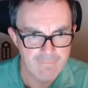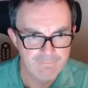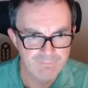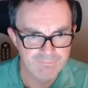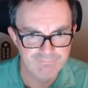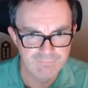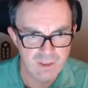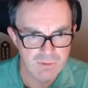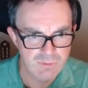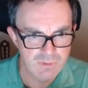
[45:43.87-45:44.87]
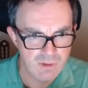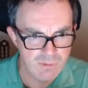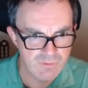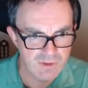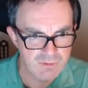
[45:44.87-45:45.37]
Hmm, don't know
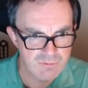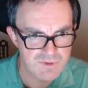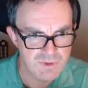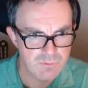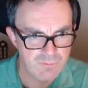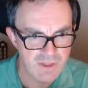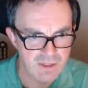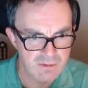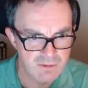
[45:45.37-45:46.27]
if I can resolve that.